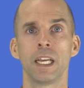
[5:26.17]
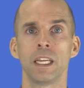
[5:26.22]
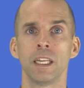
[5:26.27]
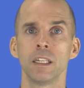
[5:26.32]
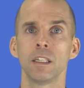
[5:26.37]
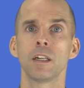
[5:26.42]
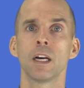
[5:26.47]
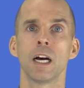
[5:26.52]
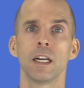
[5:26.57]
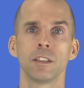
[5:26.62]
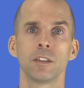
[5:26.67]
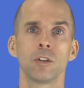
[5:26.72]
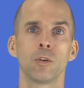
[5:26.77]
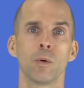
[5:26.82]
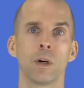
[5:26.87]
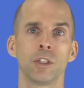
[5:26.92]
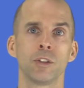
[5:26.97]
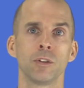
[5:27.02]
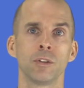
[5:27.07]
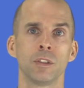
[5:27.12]

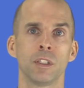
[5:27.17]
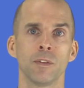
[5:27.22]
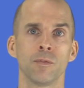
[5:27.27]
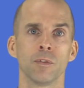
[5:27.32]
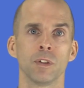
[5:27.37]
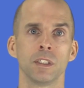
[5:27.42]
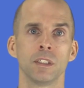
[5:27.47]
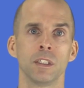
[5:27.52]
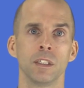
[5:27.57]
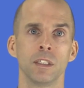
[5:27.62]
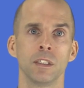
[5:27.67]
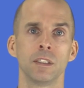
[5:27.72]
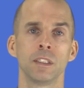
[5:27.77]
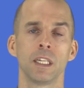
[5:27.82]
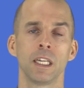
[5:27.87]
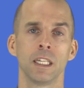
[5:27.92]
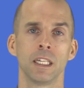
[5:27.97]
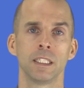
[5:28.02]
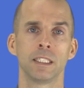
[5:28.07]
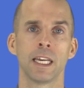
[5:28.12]
inconsequential differences
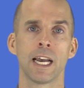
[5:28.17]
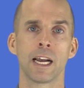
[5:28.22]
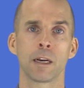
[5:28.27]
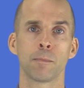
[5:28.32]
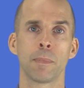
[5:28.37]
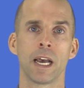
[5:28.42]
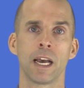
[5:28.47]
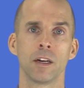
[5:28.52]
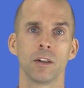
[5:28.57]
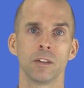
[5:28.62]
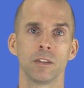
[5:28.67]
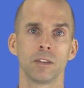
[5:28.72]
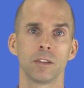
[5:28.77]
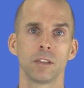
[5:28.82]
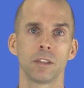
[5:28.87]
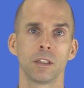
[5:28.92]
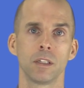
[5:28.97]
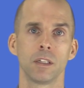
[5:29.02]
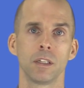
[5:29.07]
in attack patterns.